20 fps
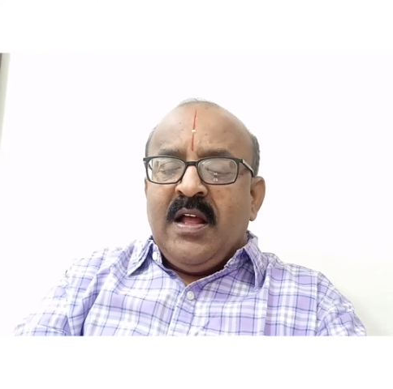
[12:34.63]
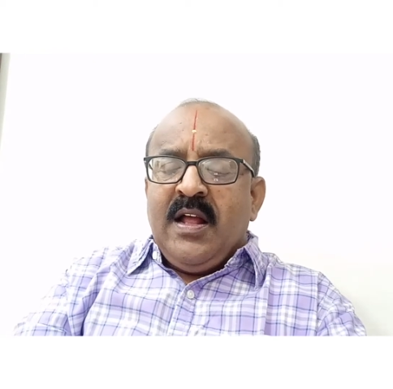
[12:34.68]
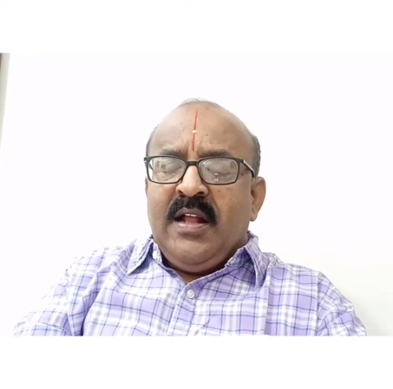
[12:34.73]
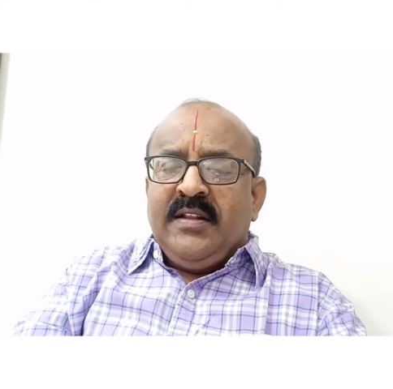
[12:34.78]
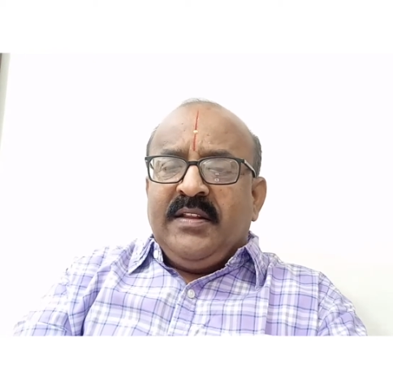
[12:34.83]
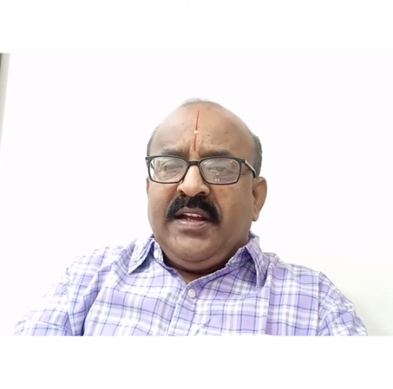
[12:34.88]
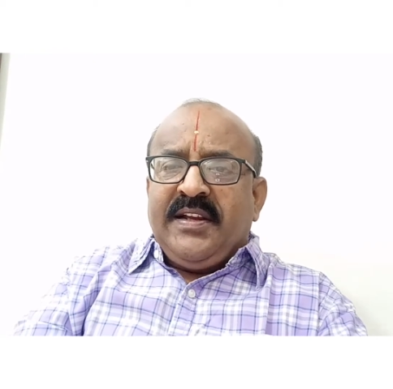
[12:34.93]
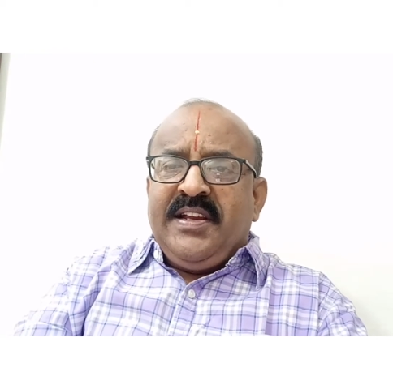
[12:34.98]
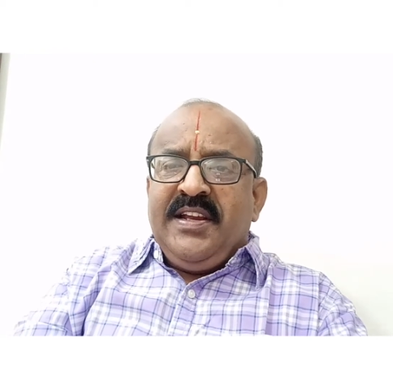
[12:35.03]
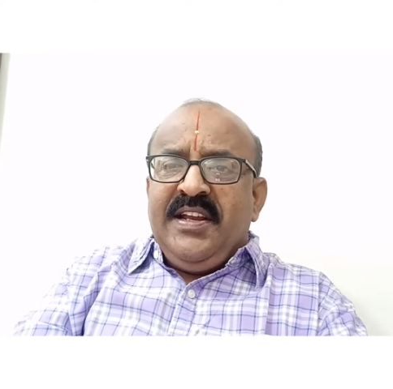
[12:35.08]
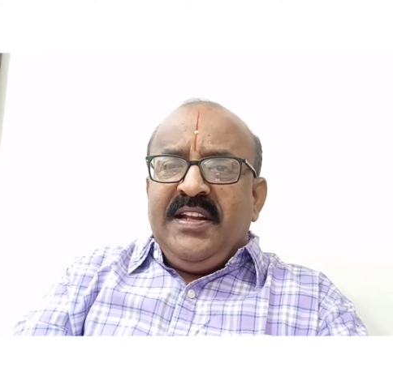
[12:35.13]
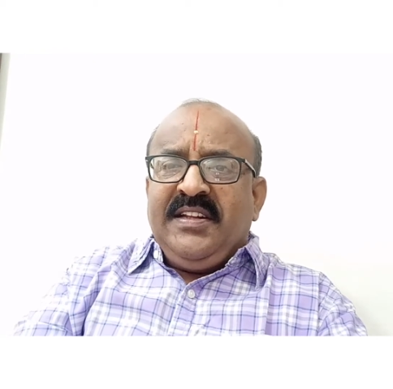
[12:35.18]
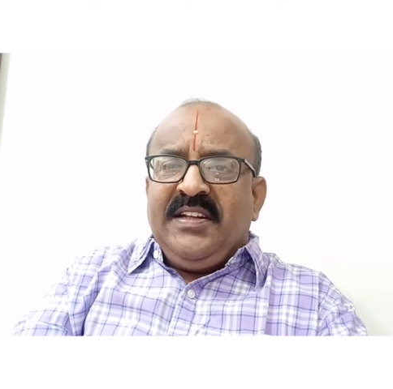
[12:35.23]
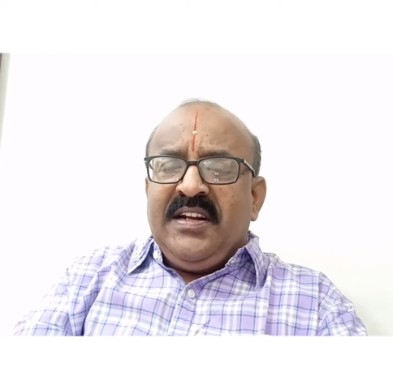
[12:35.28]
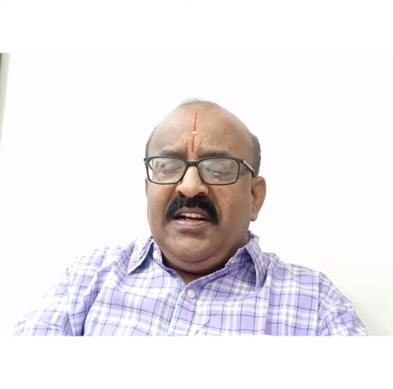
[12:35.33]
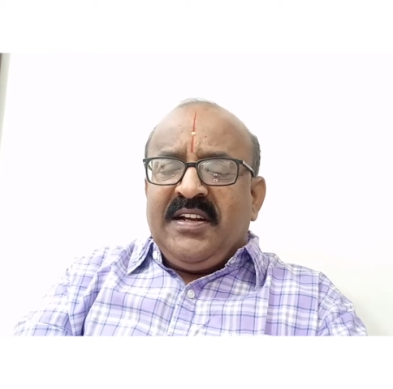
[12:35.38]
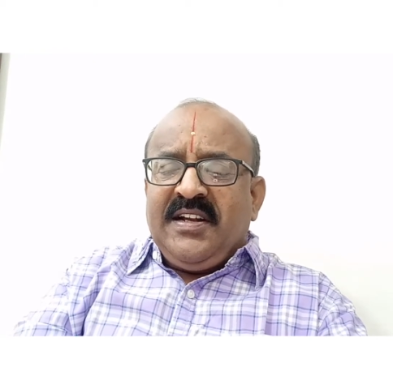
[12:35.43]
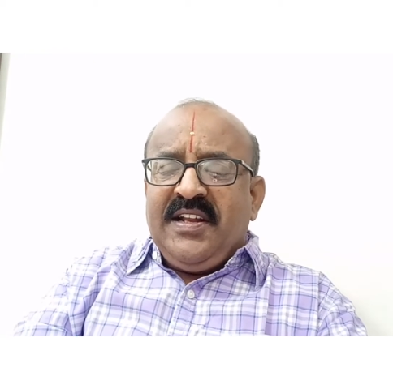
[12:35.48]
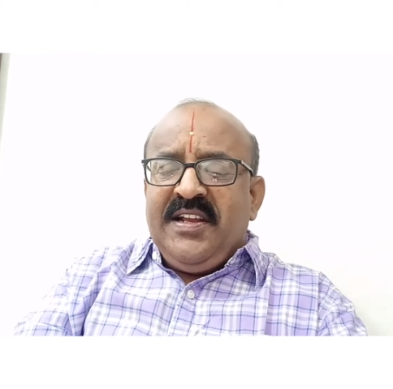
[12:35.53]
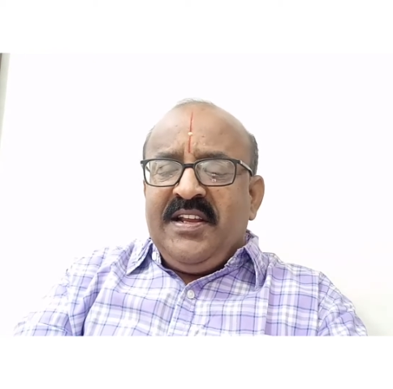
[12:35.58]
The
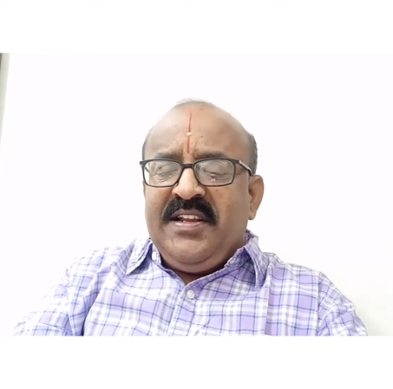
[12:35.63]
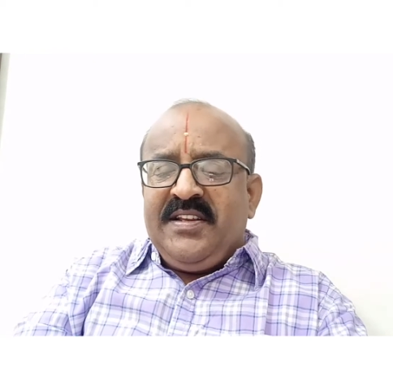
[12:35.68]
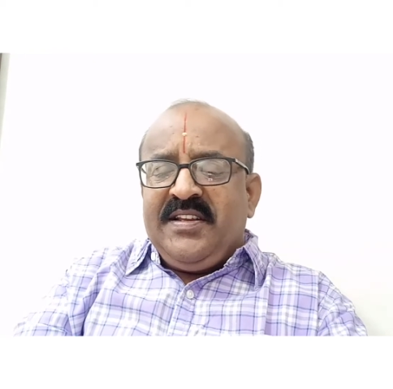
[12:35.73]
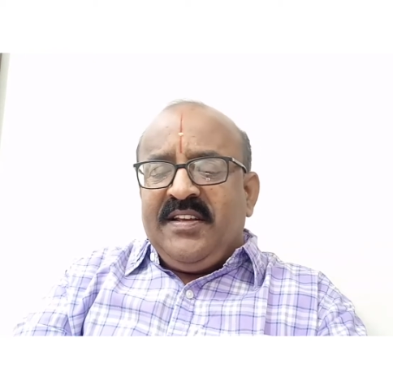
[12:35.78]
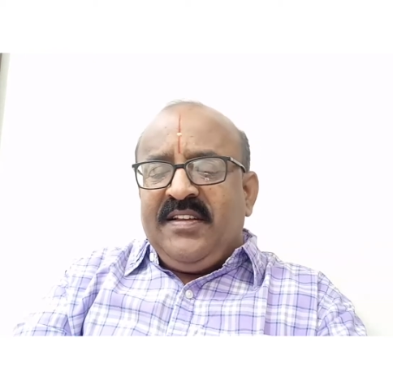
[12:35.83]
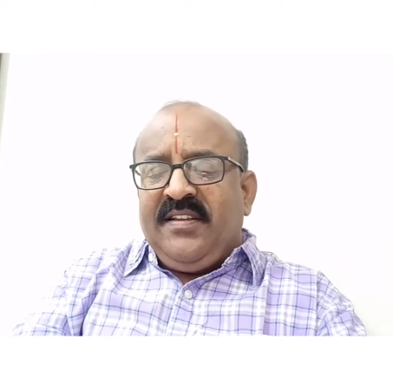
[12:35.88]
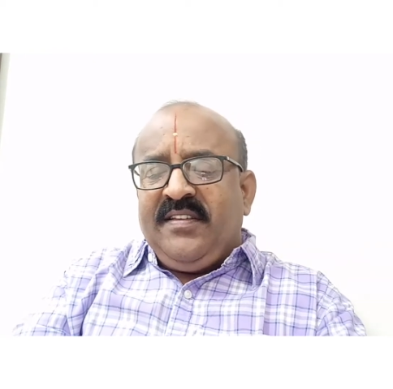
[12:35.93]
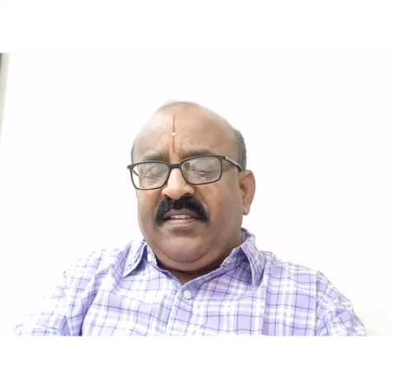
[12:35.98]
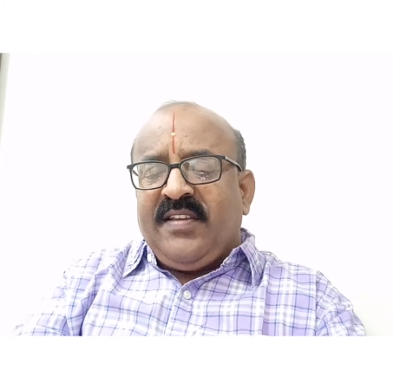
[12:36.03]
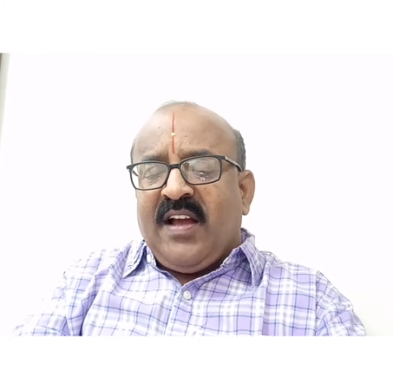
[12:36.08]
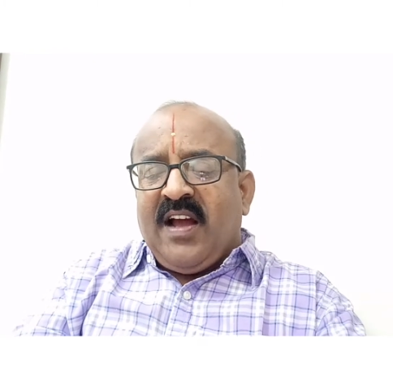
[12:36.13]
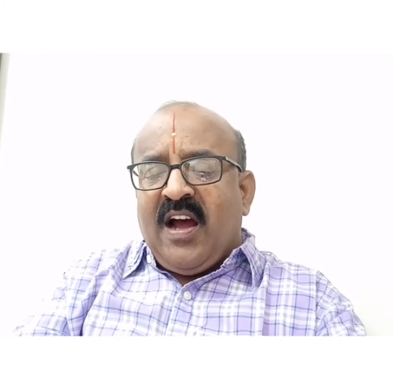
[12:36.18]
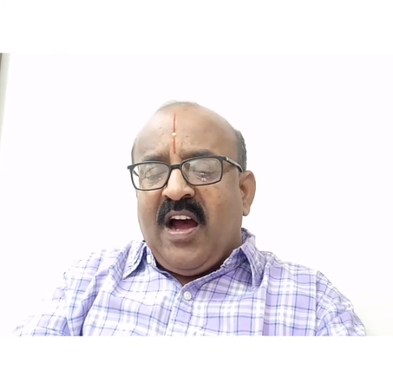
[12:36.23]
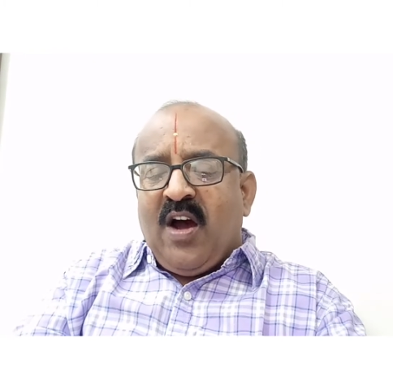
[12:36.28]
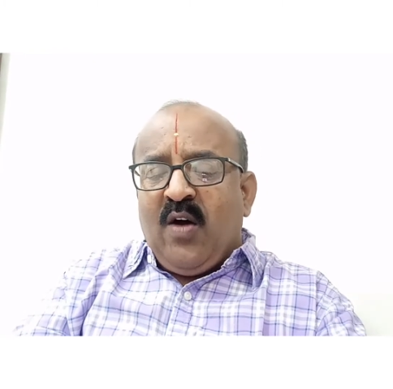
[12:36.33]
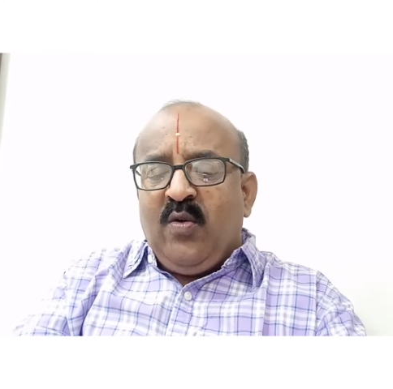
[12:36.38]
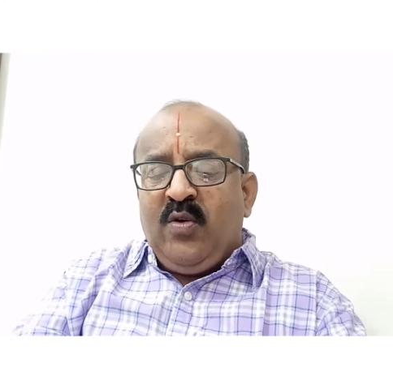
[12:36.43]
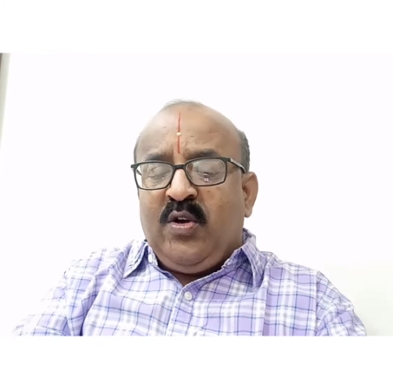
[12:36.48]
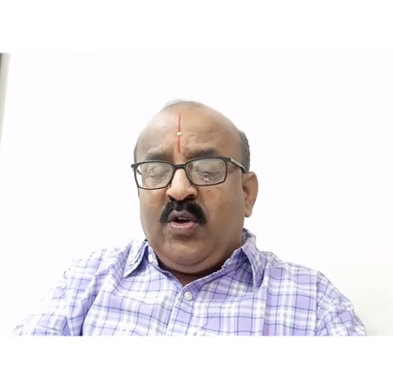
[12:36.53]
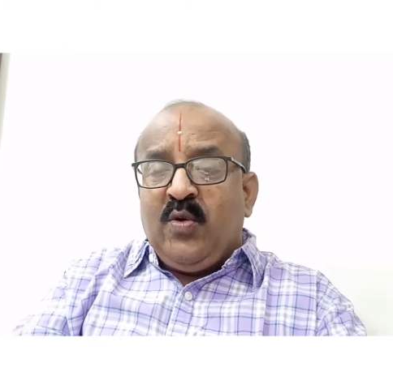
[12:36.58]
Gita teaches
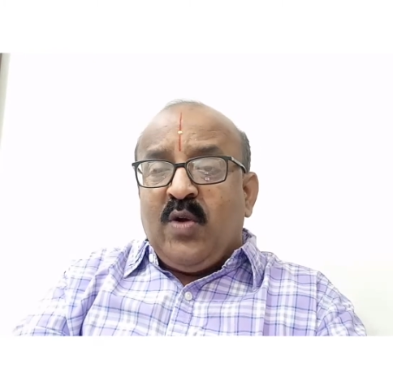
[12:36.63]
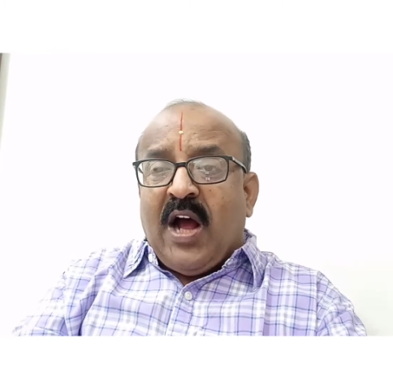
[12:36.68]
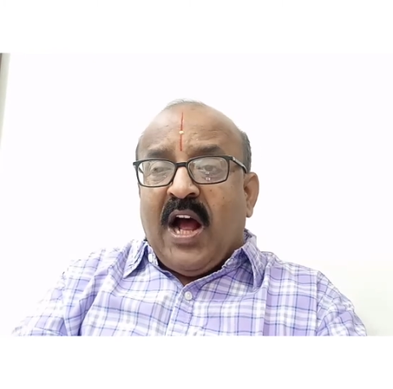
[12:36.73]
how to